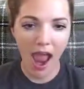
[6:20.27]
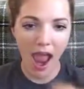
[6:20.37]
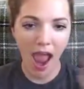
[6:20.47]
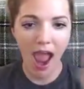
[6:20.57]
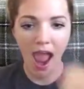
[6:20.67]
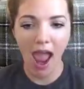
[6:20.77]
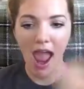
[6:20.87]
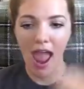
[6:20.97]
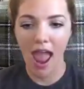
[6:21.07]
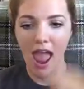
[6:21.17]

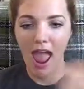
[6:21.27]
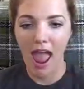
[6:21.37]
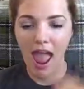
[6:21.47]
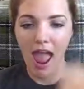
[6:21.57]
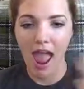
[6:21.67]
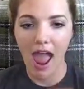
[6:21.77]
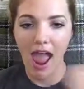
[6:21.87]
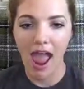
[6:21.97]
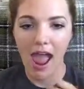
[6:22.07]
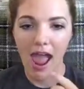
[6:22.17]

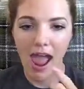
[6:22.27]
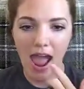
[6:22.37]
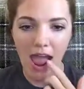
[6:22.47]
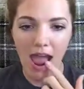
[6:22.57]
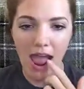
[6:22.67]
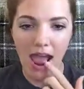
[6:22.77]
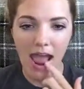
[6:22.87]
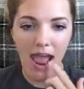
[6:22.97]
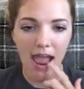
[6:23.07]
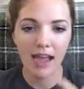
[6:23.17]

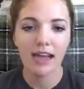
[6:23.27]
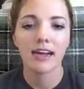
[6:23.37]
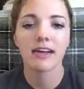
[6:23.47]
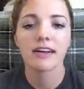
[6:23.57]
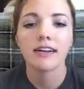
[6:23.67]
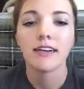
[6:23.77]
(silence)